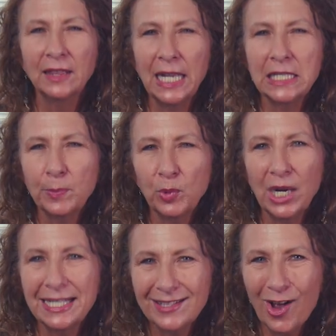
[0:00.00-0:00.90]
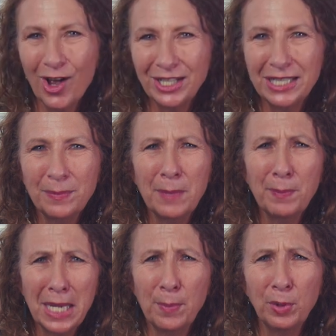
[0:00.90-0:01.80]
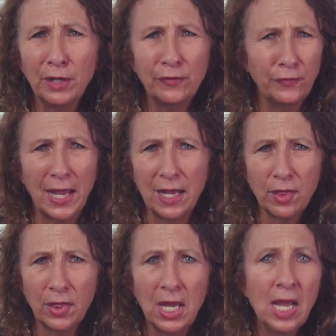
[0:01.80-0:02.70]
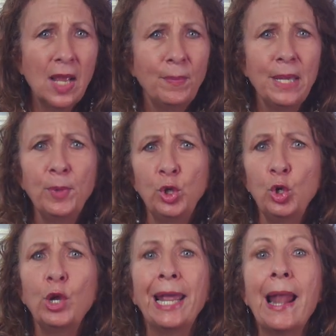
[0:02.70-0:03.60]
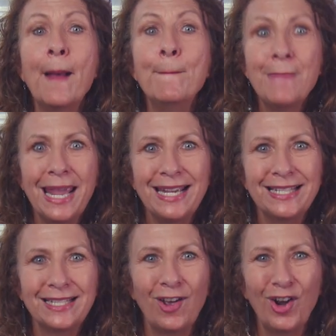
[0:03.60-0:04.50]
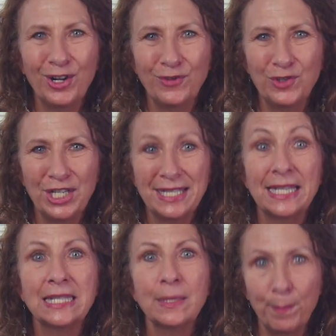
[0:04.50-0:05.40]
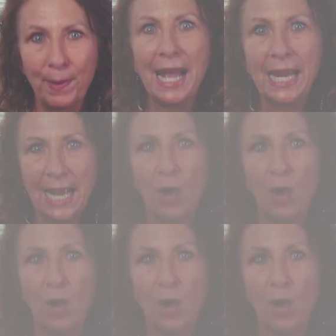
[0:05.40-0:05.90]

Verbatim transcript: Let's press on to be people of faith, people who can amaze the heart of Jesus by